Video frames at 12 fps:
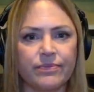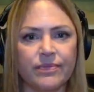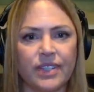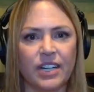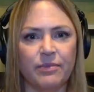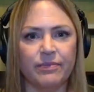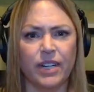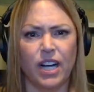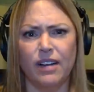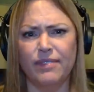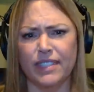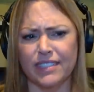Mm-hmm. Um,
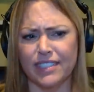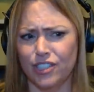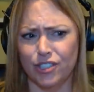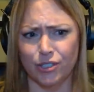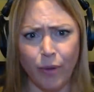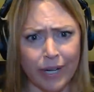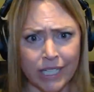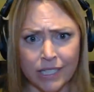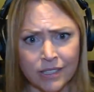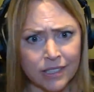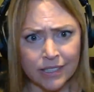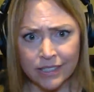obviously,
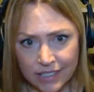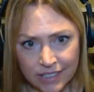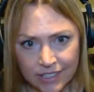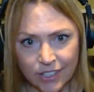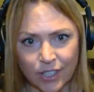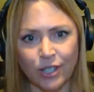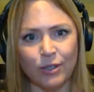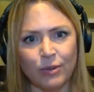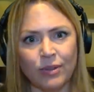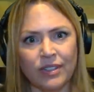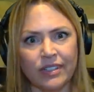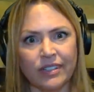join. Yeah. You
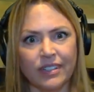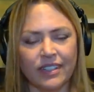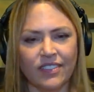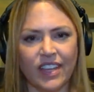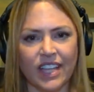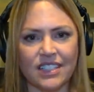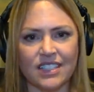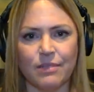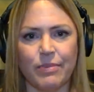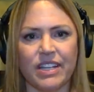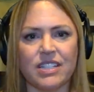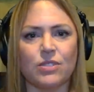know, that's
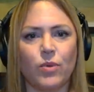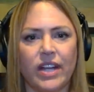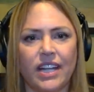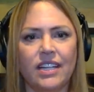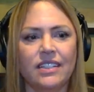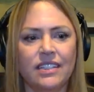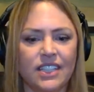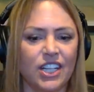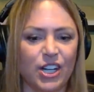the best way.